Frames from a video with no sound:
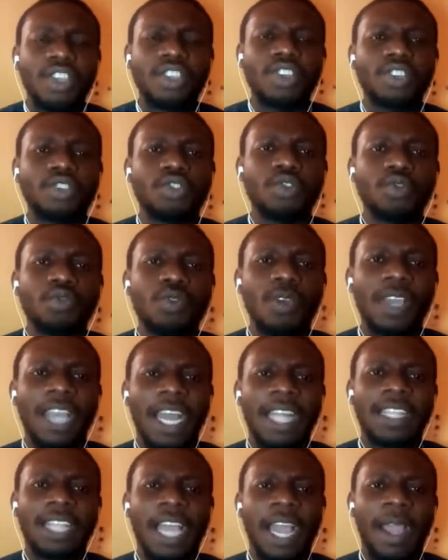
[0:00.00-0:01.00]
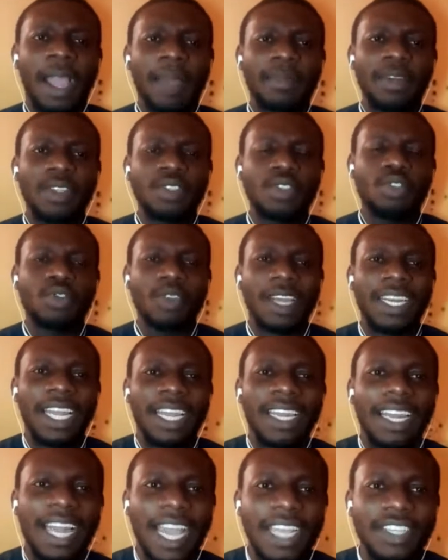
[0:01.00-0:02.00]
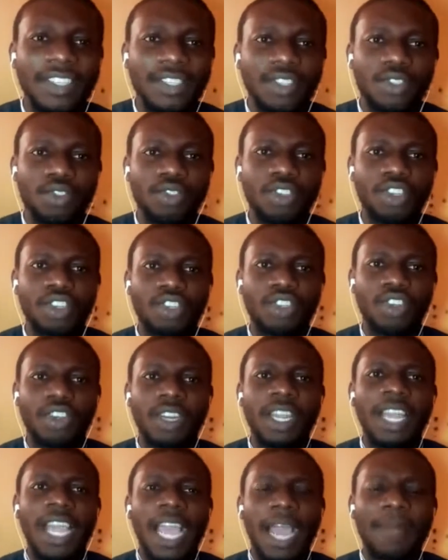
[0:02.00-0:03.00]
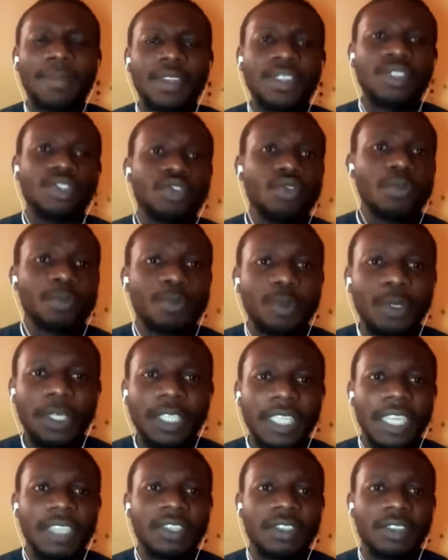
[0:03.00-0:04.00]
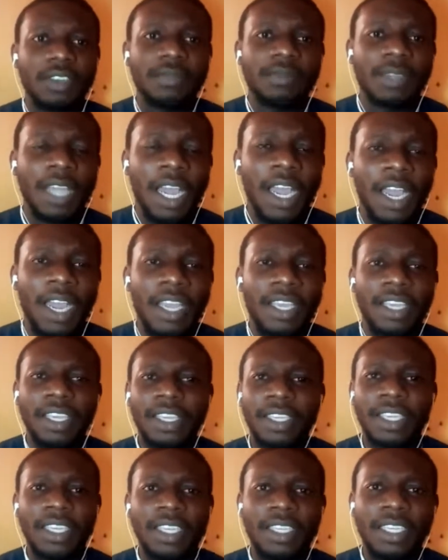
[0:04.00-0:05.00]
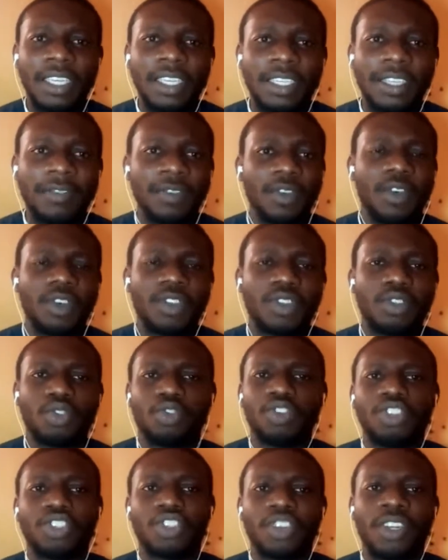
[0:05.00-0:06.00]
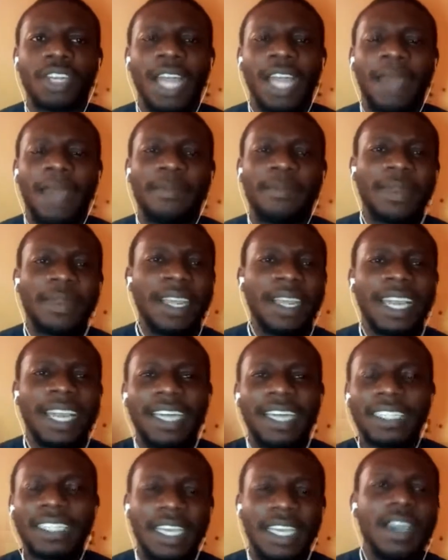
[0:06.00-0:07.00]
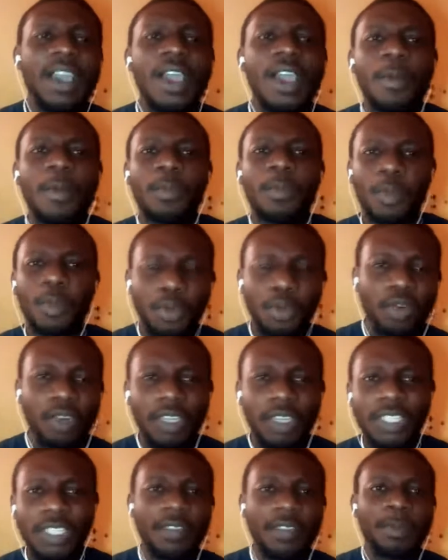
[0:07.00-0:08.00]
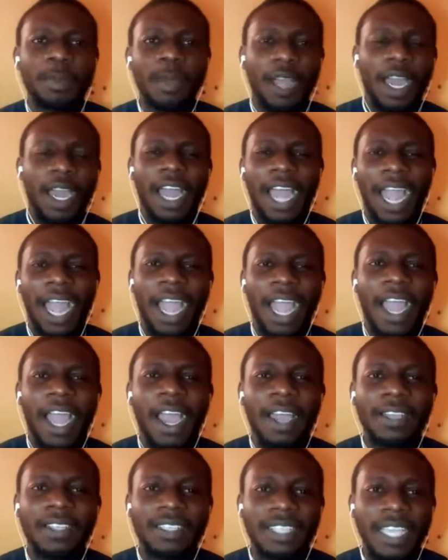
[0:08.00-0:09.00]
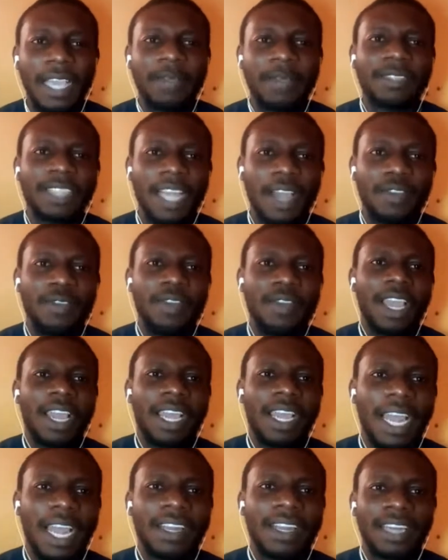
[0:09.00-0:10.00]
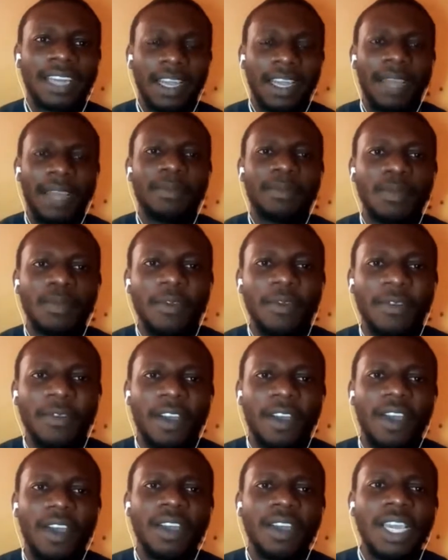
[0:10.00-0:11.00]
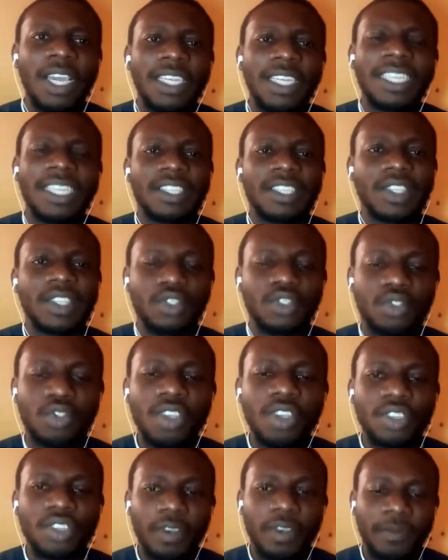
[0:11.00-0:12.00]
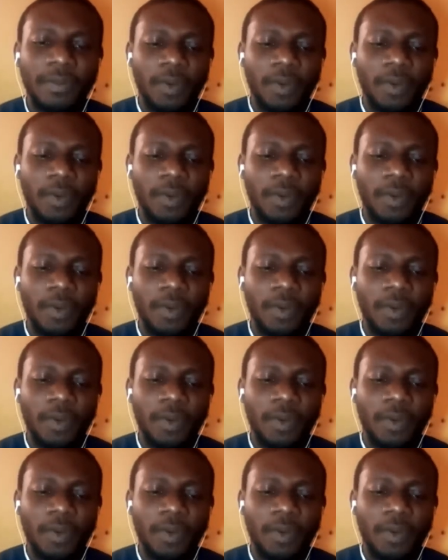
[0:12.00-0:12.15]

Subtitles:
You need to look at ability to analyze situation, ability to process a difficult situation and bring out productive steps that you can carry that can move the situation